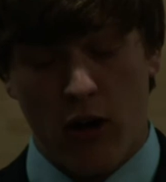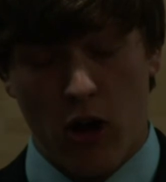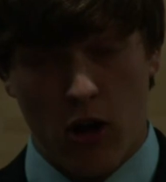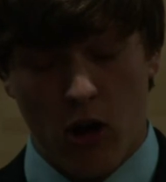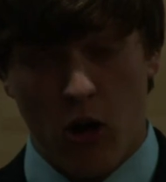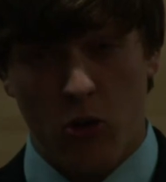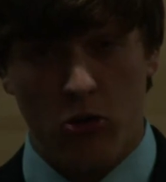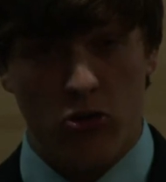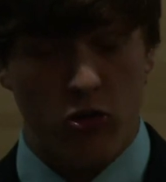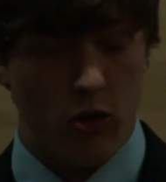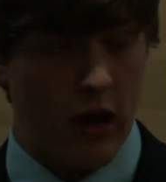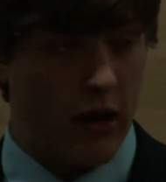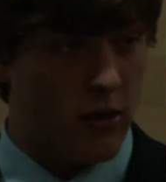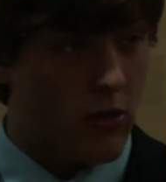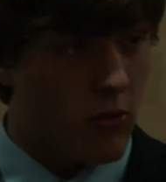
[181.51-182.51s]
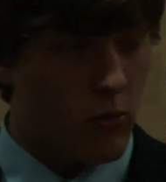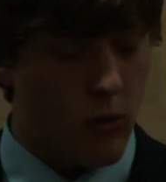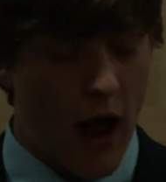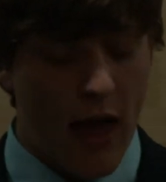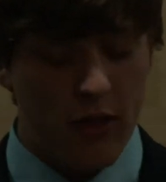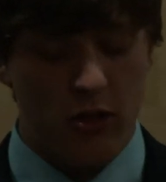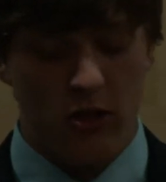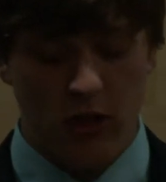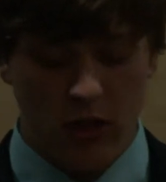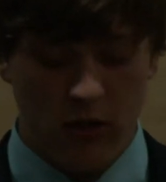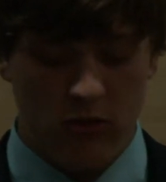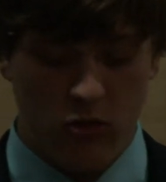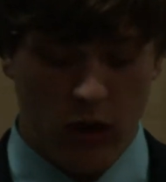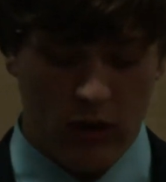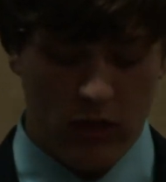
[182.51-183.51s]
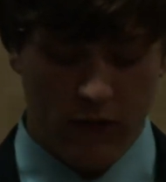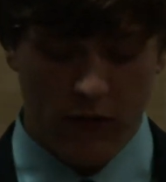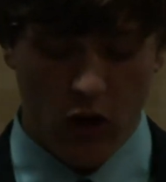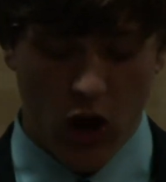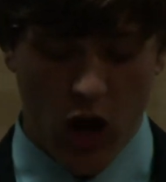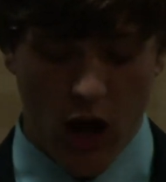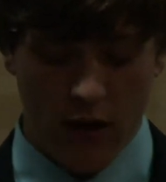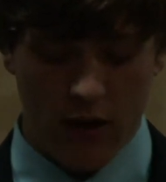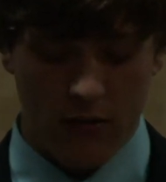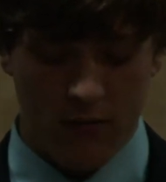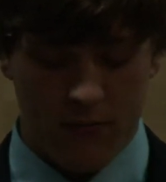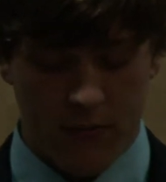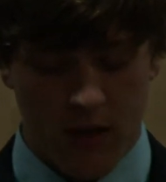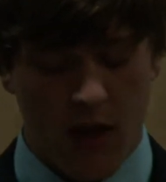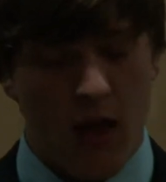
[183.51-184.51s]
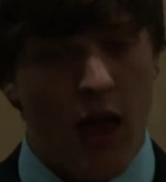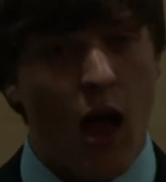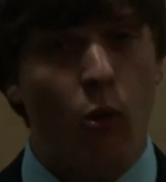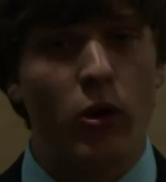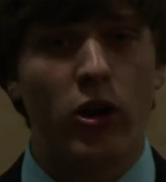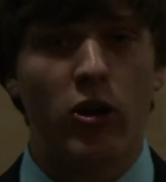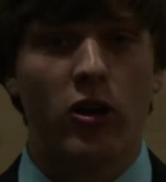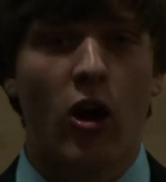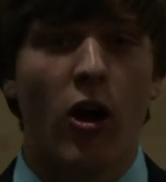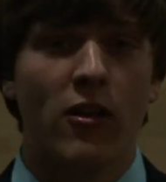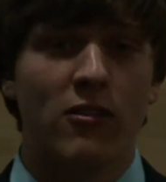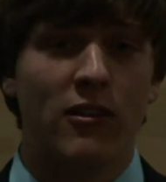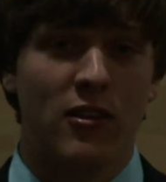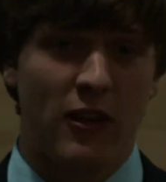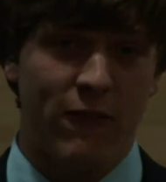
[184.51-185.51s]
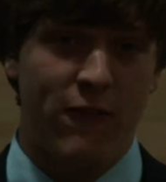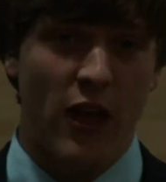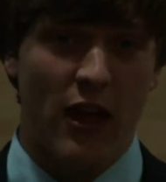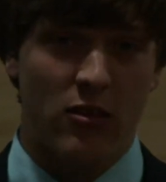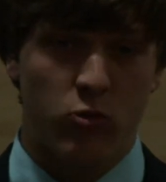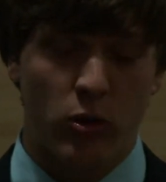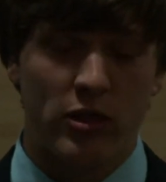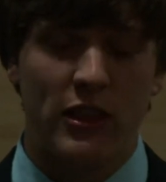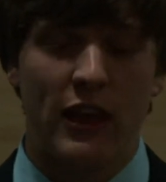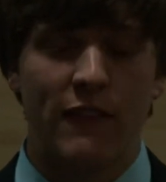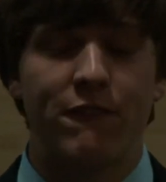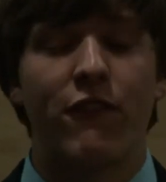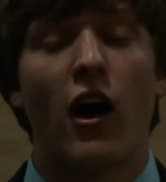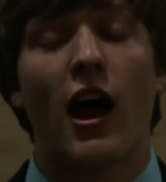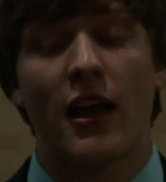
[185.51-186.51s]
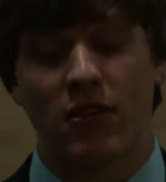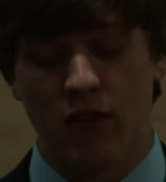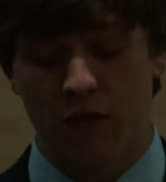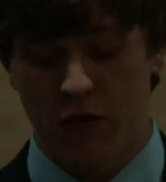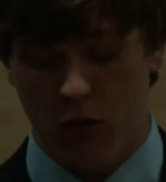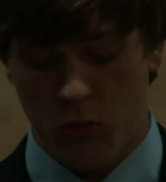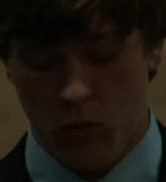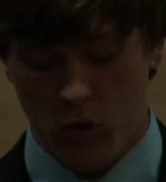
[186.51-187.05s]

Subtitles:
our own strength rather than the strength of God. And we are constantly faced with the advice of the